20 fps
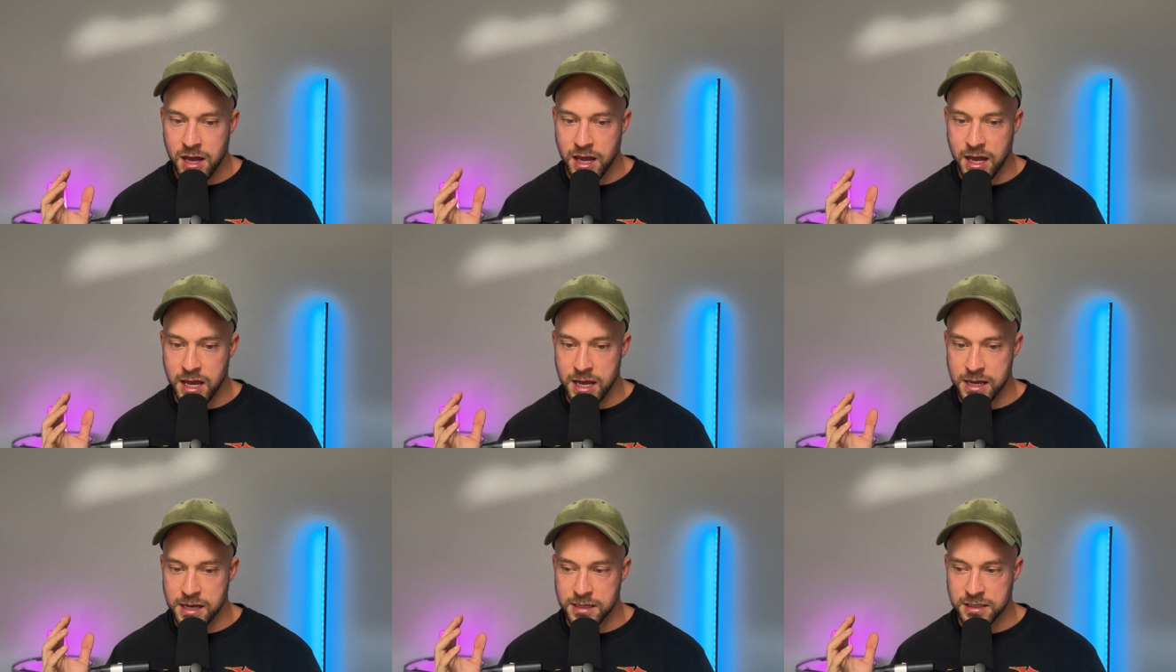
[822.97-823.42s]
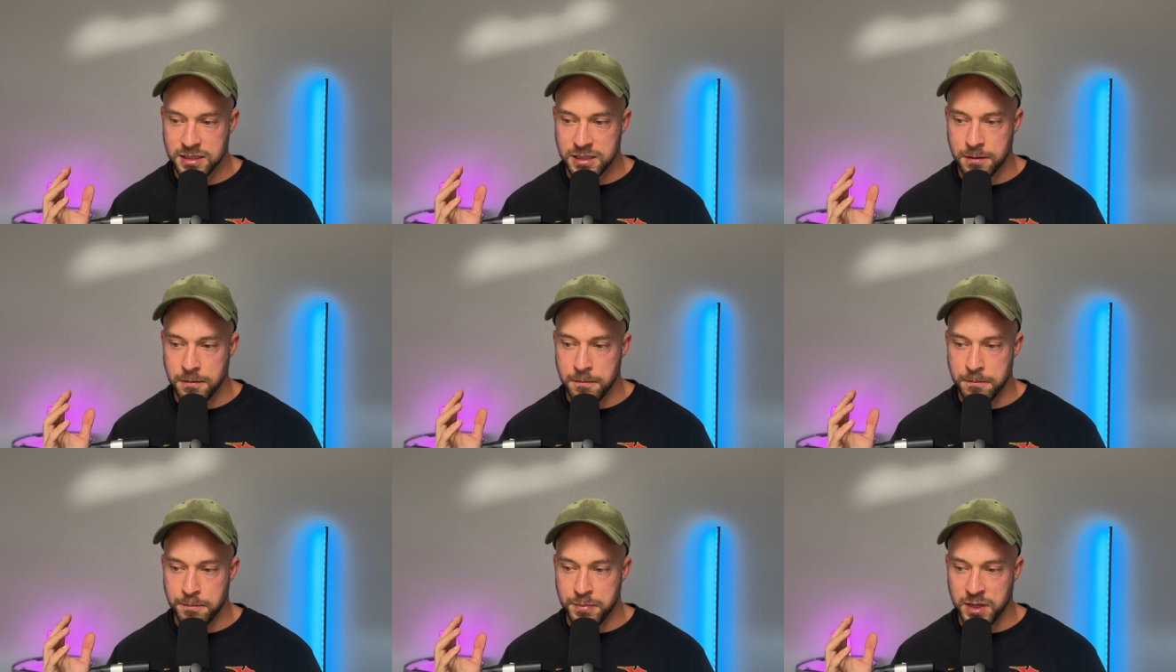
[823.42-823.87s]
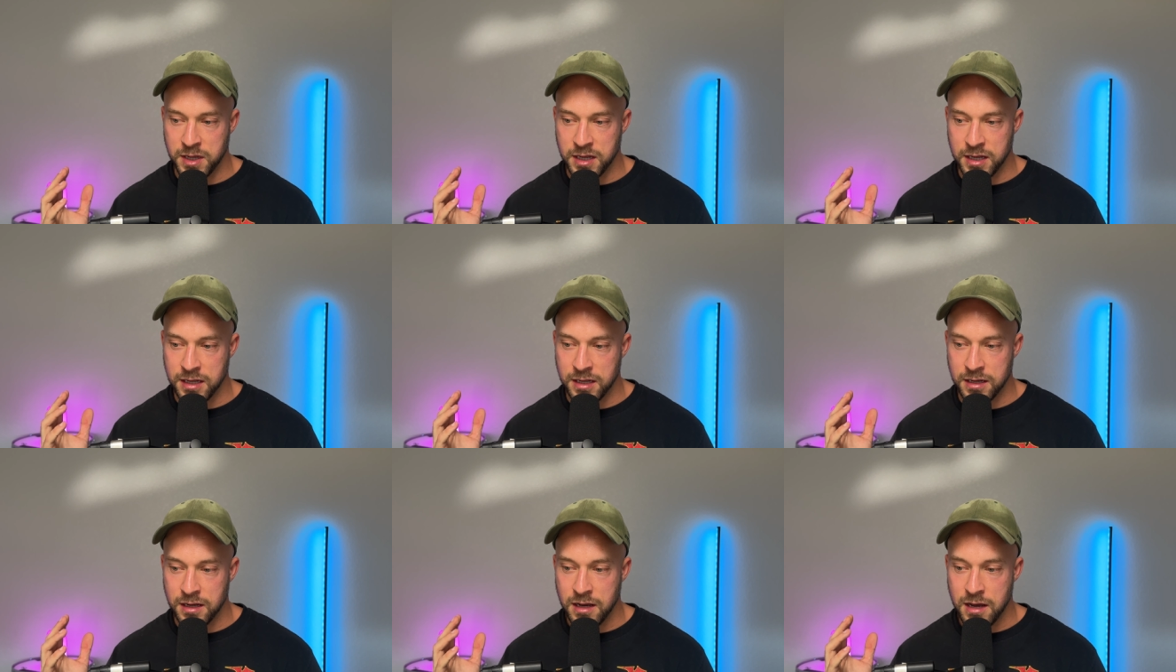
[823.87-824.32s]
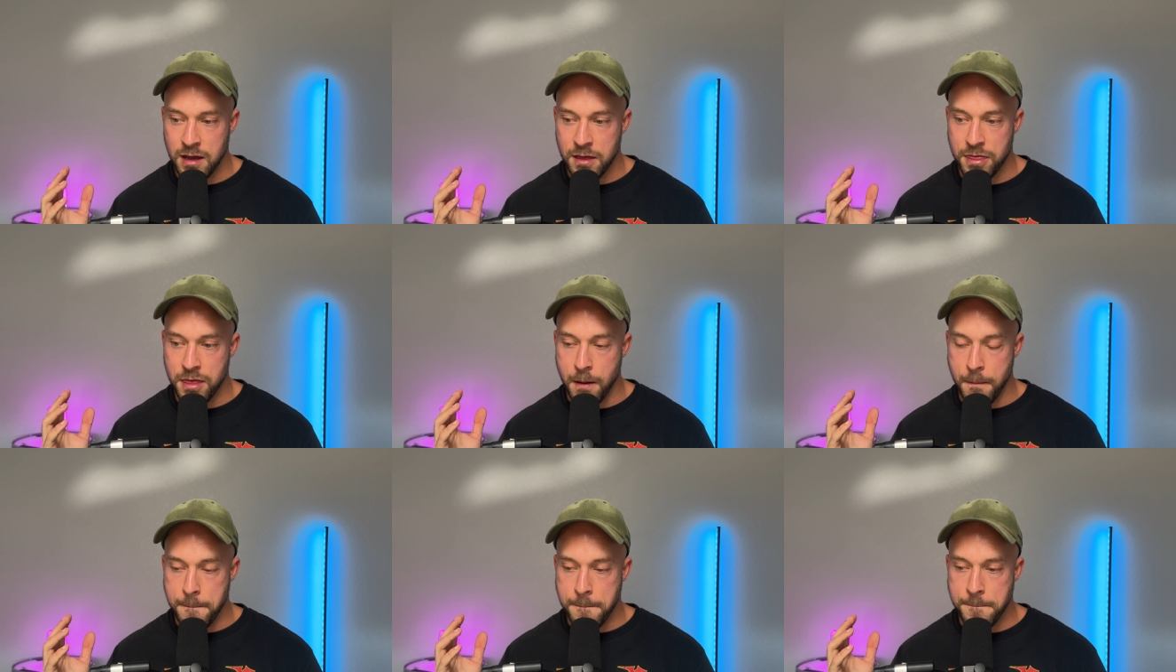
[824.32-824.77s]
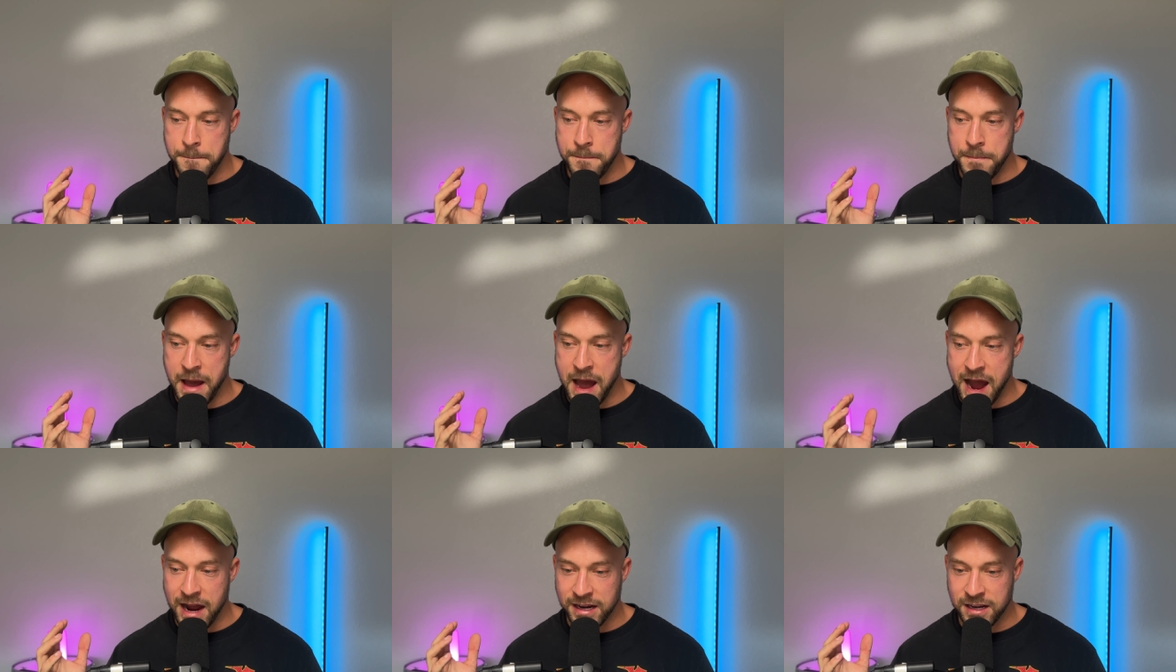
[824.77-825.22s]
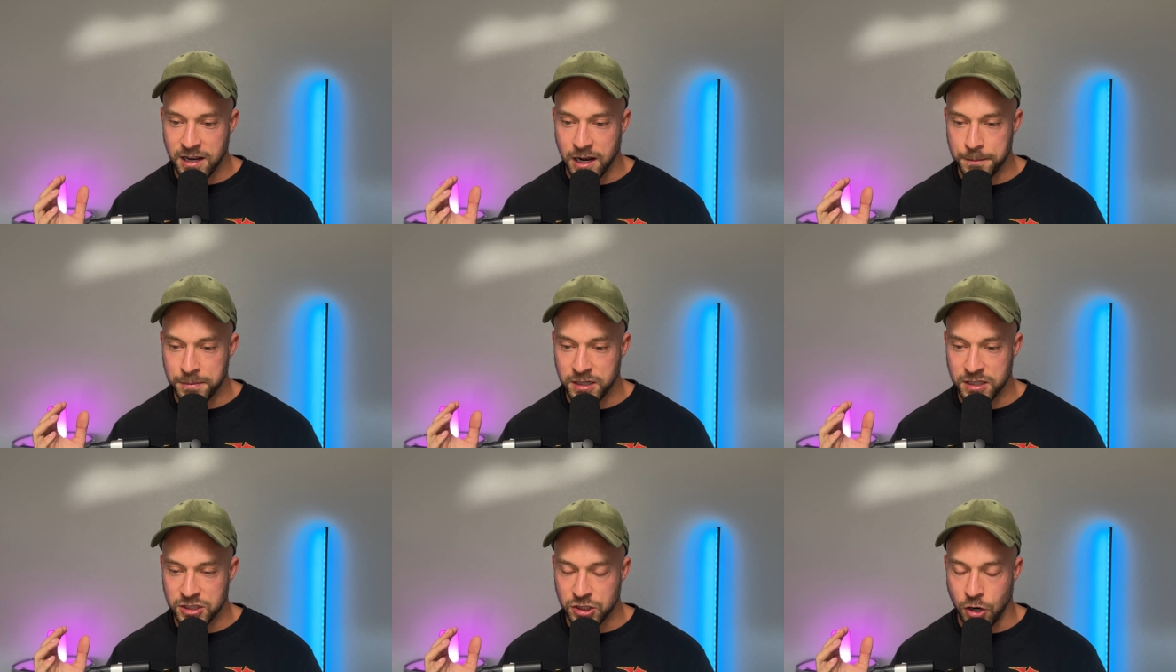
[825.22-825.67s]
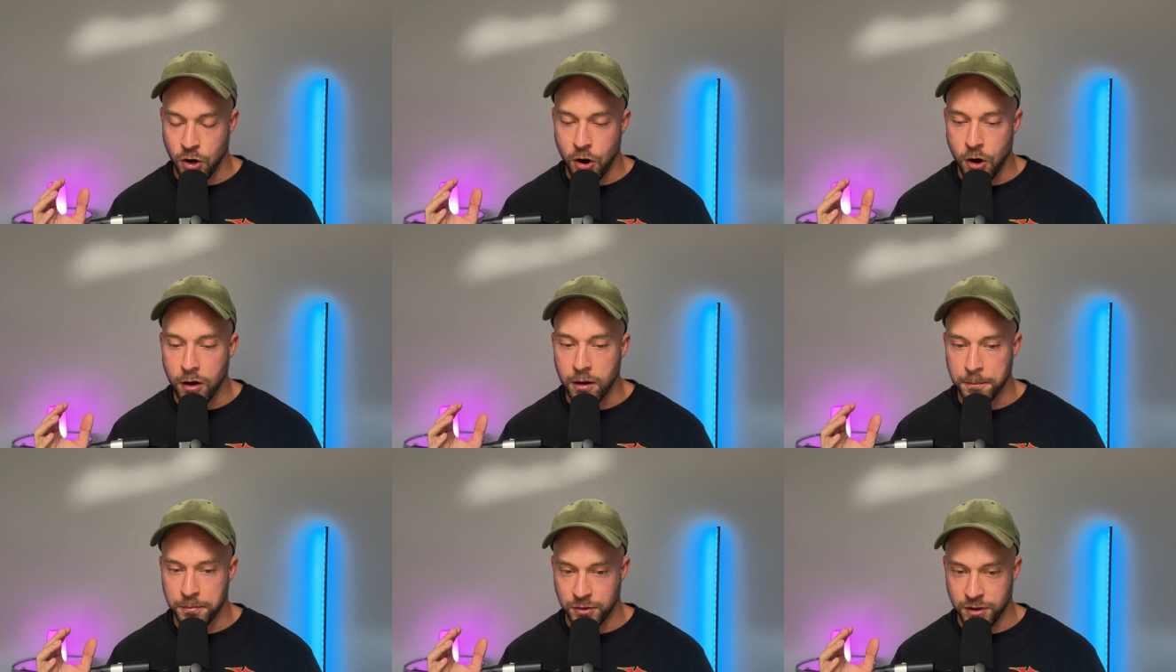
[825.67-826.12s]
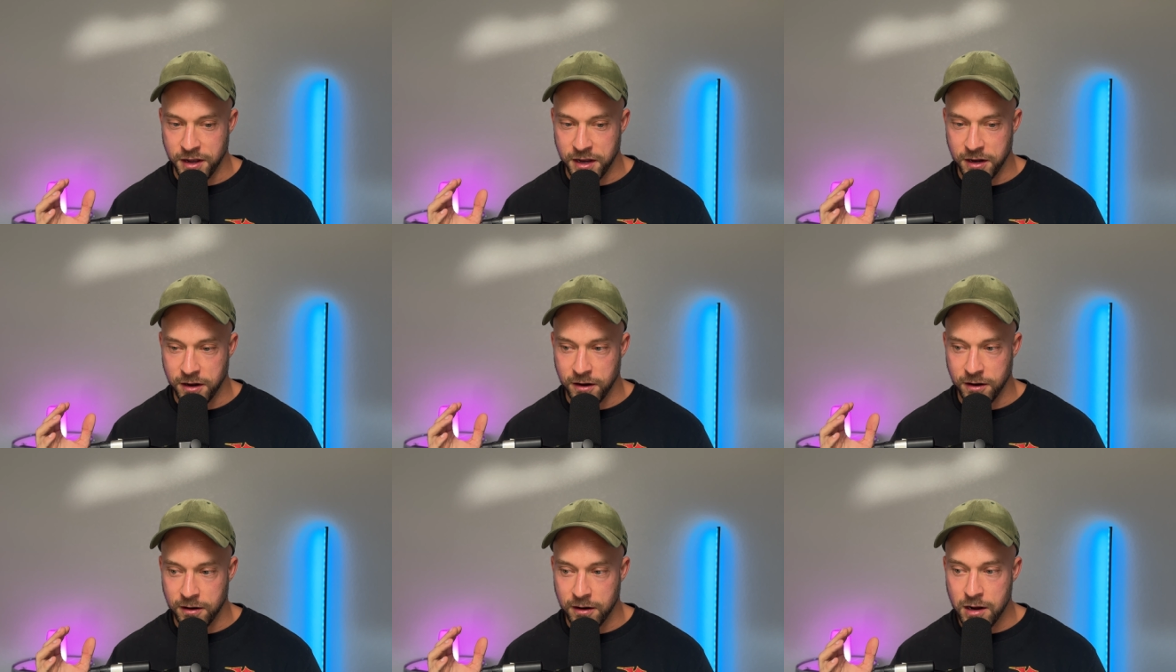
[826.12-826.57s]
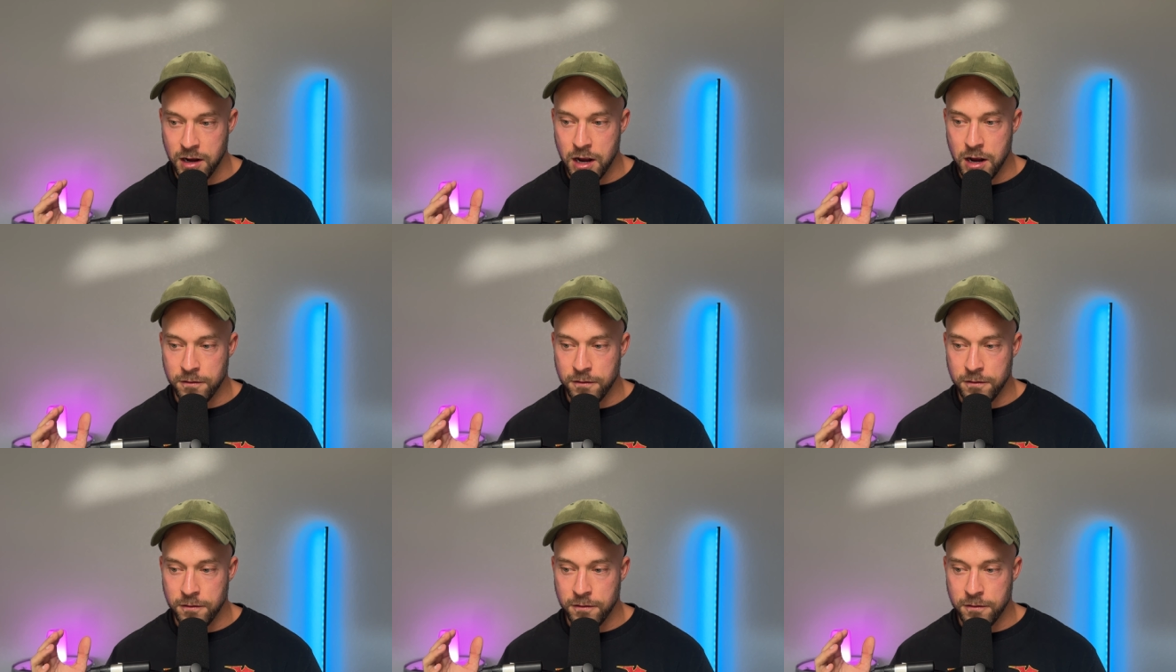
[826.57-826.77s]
is be the backup guitar player